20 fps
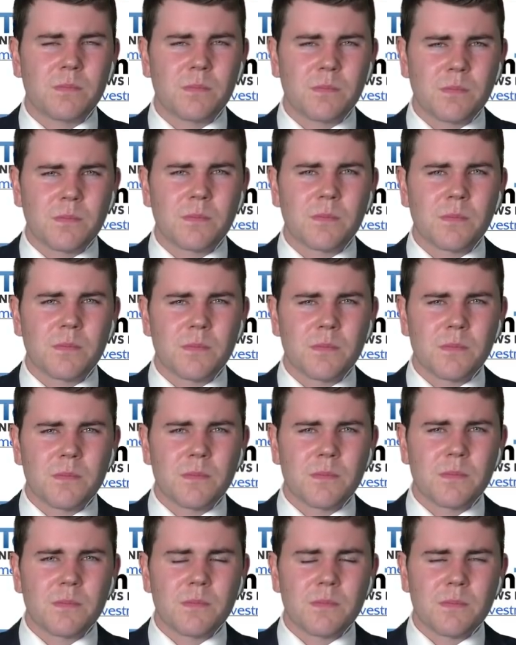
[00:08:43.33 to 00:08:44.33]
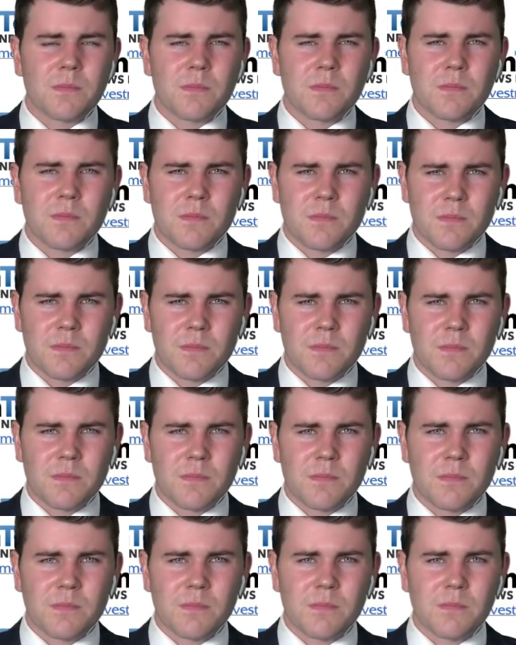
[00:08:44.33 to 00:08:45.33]

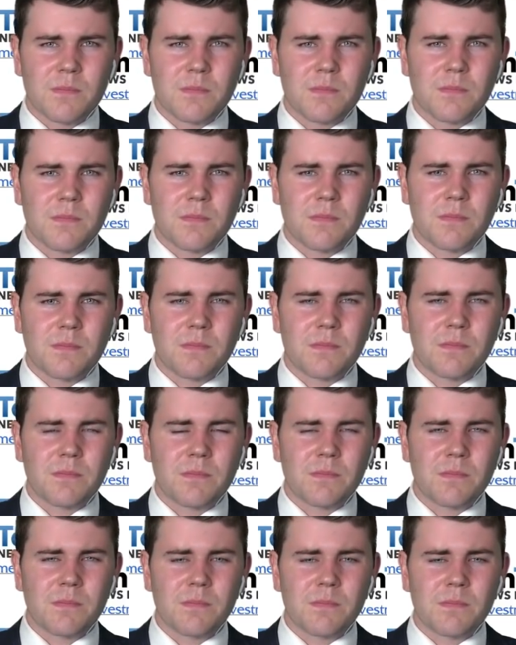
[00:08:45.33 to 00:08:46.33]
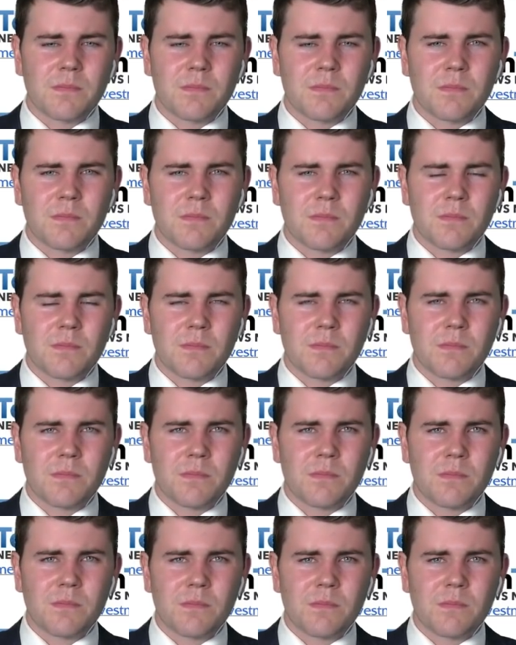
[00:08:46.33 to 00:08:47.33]

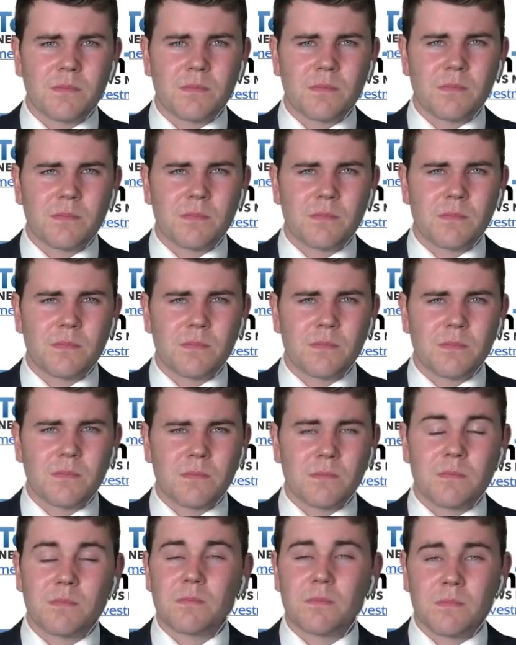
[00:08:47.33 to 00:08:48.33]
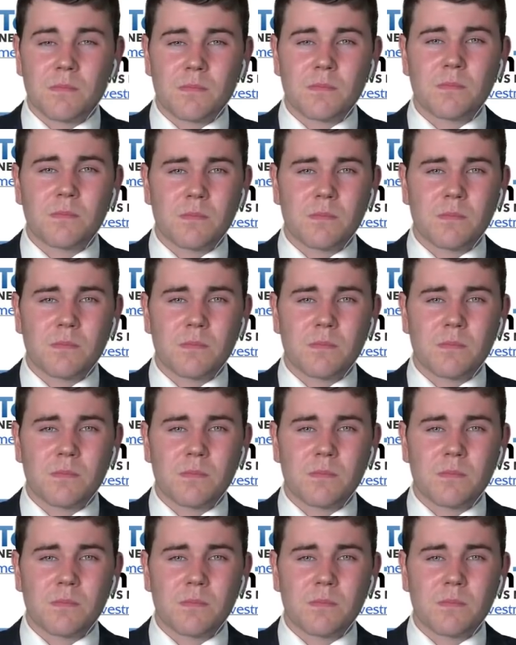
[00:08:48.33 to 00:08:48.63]
(silent)